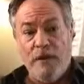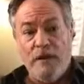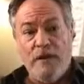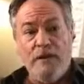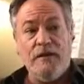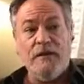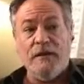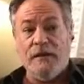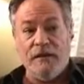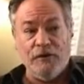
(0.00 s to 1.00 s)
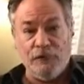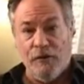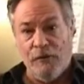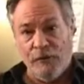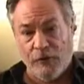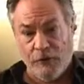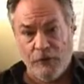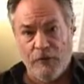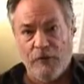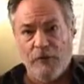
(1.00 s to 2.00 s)
really in trouble
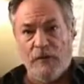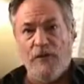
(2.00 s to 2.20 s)
here.